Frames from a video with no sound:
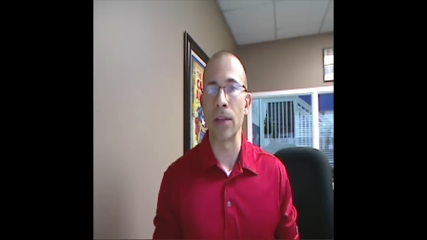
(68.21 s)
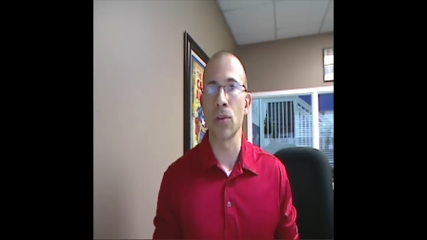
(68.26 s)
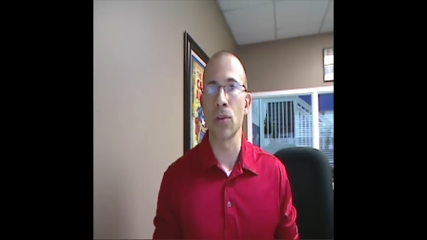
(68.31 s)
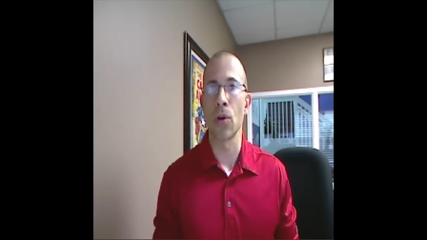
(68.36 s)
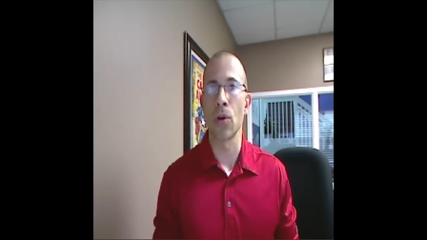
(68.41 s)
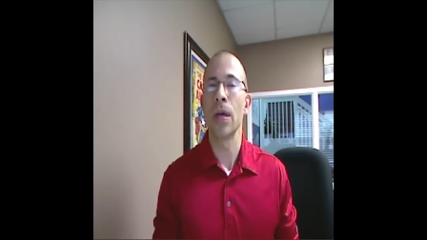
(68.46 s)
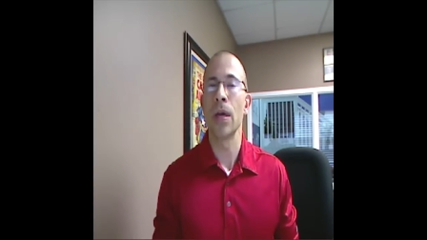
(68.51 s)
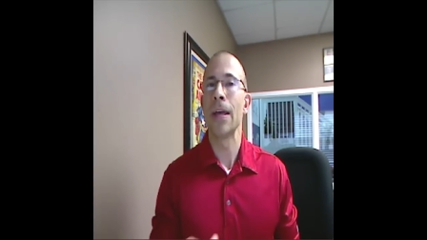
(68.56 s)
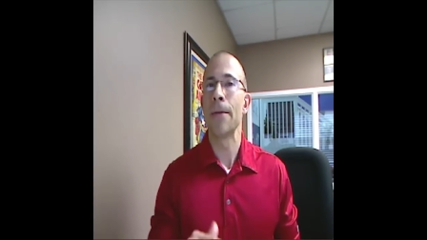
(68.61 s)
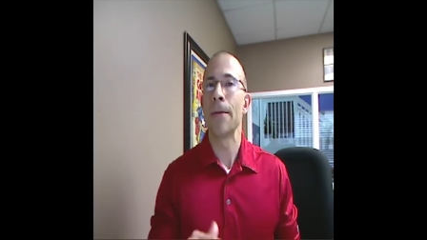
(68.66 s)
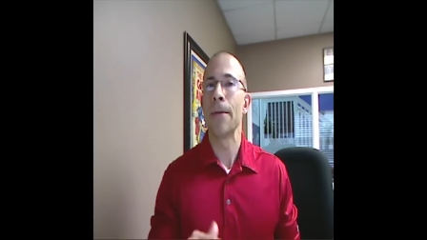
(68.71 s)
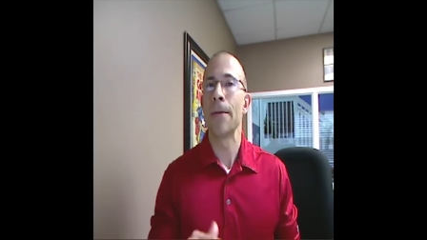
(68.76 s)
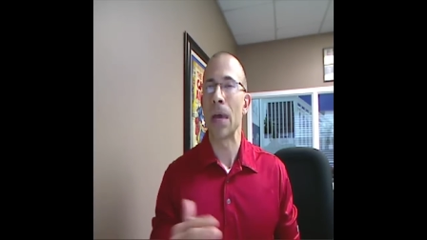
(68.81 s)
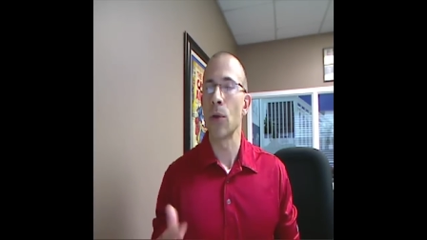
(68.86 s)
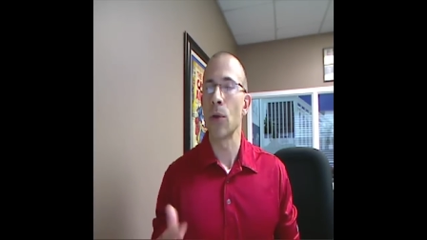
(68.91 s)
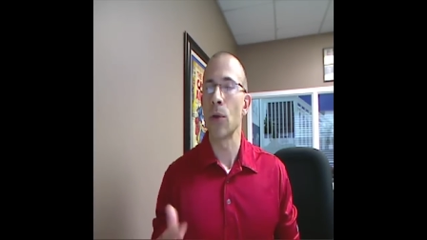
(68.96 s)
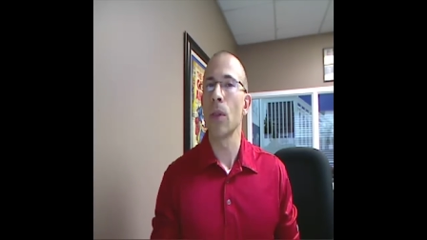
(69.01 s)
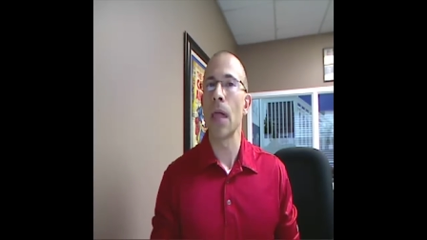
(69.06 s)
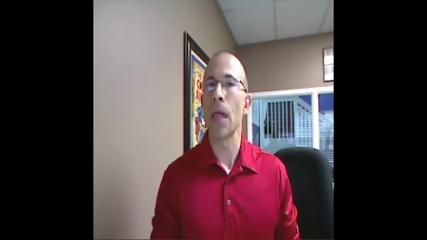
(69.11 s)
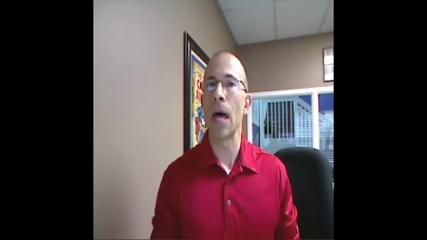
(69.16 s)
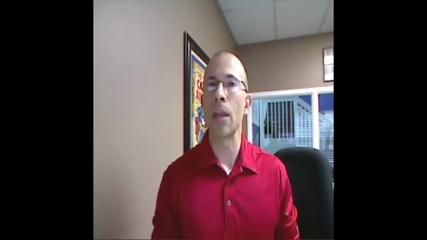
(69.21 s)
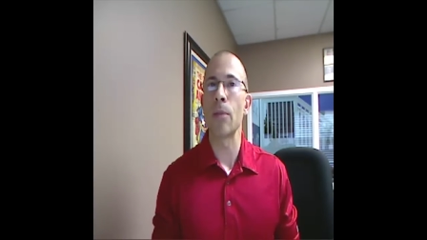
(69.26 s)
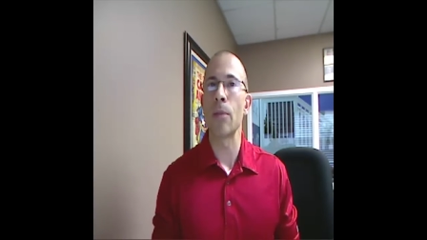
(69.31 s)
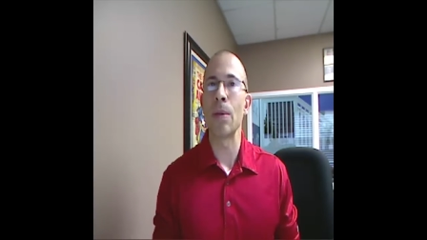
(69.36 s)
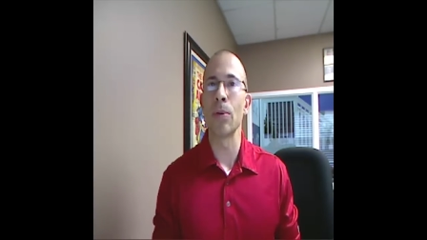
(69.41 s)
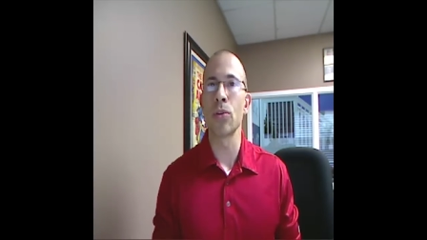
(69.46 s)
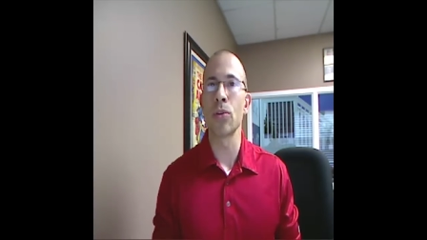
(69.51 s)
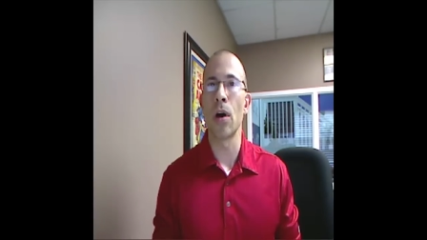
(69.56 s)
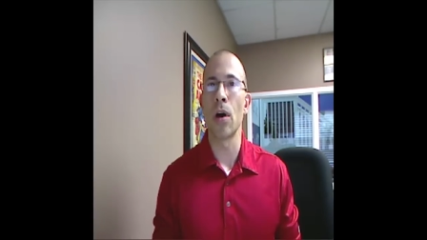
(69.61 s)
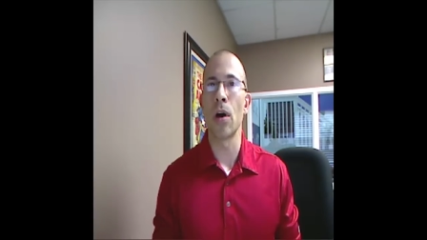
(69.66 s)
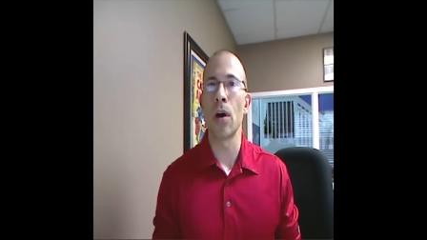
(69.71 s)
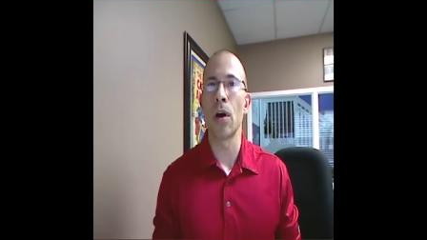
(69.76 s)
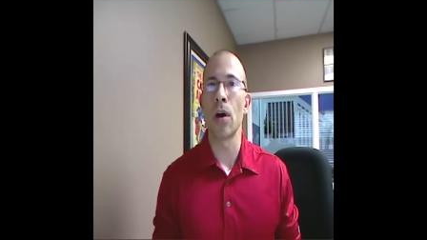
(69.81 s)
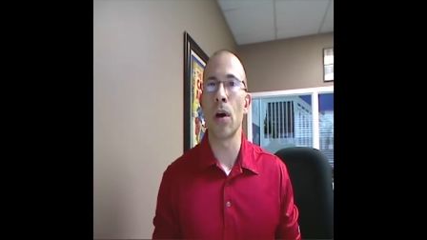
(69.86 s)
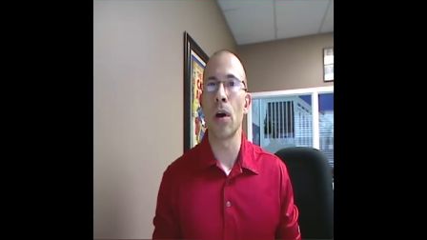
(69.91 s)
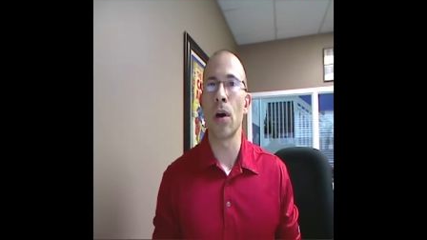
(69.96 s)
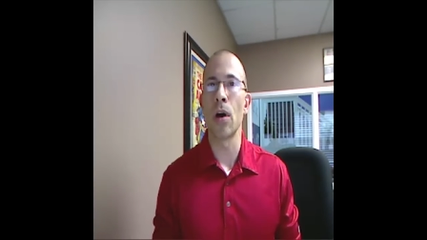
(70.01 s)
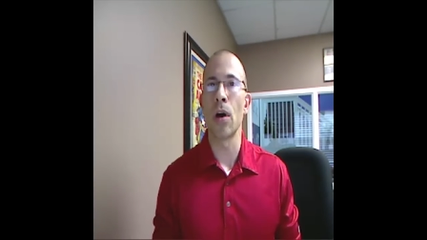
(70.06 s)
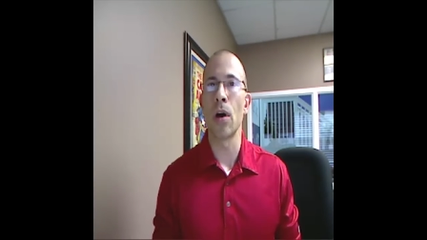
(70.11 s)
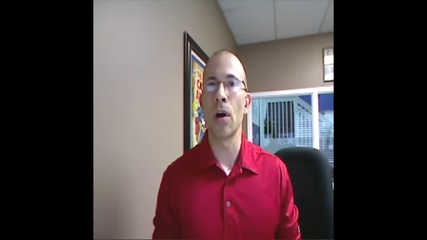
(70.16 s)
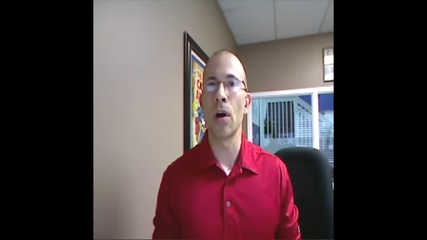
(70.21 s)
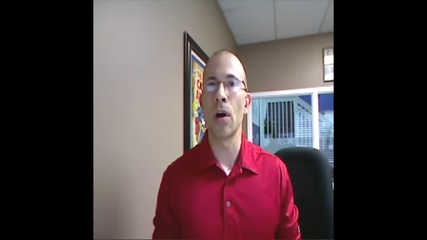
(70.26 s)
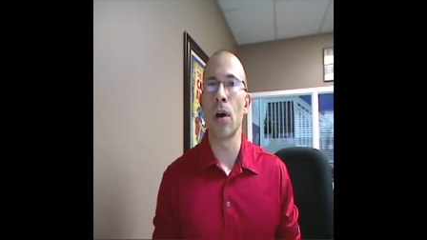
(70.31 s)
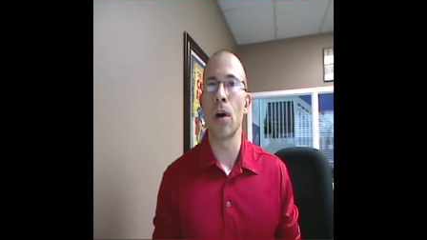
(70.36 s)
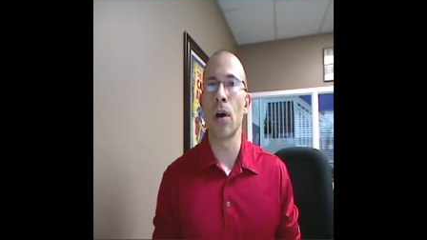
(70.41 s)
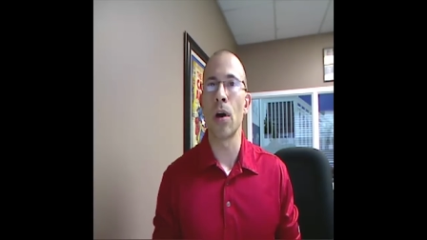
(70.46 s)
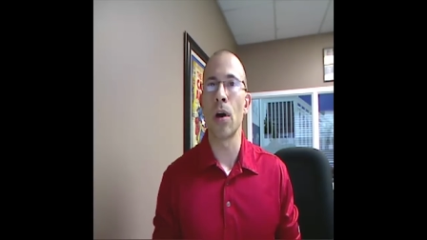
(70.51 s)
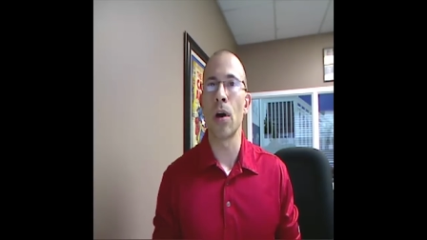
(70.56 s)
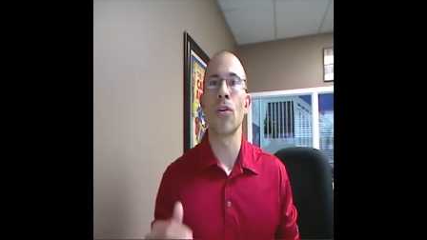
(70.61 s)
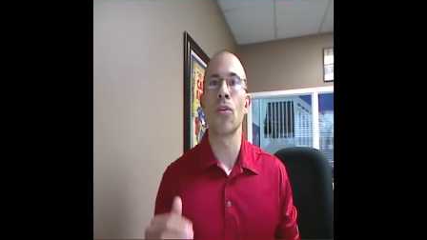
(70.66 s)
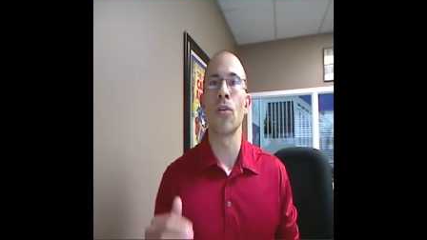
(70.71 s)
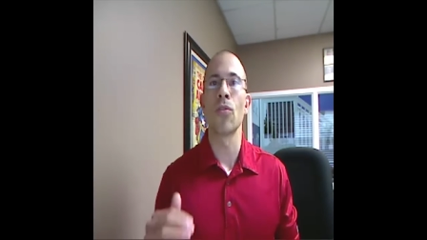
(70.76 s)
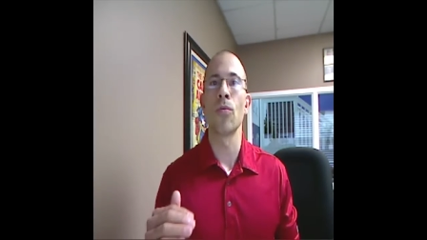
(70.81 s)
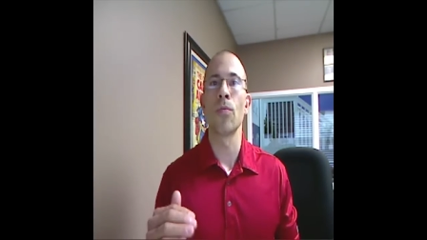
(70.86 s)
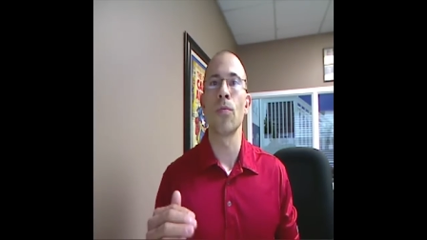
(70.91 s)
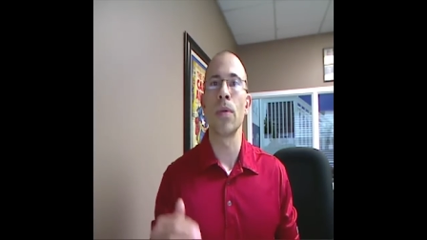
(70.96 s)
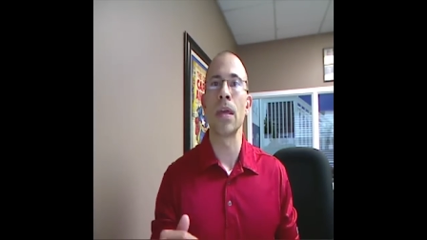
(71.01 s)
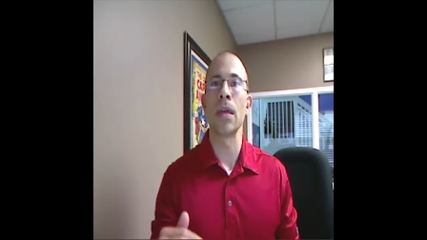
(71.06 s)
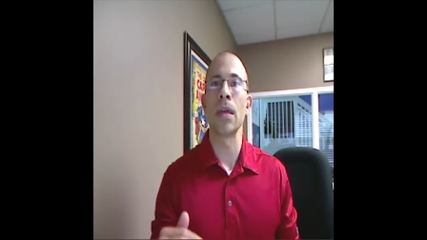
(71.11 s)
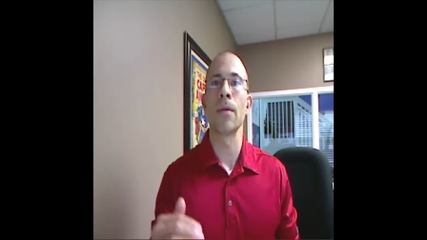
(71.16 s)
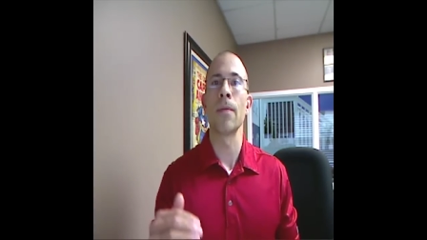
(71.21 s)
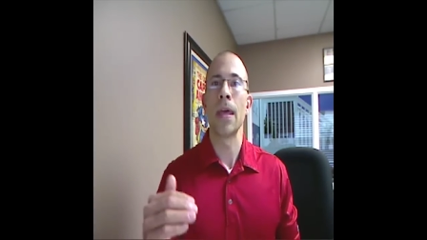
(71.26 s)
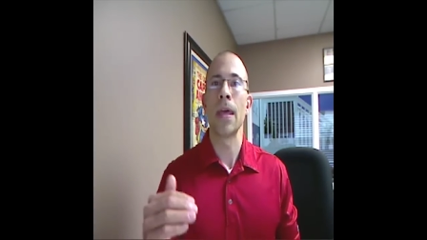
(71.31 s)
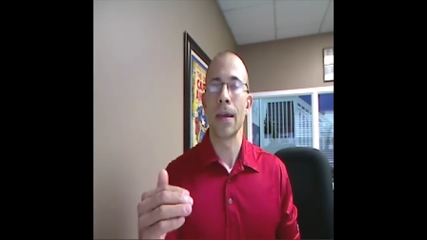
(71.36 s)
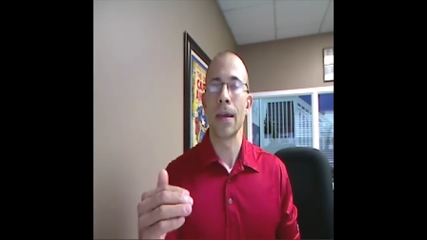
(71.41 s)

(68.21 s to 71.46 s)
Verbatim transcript: So I know a lot of people talk about testosterone being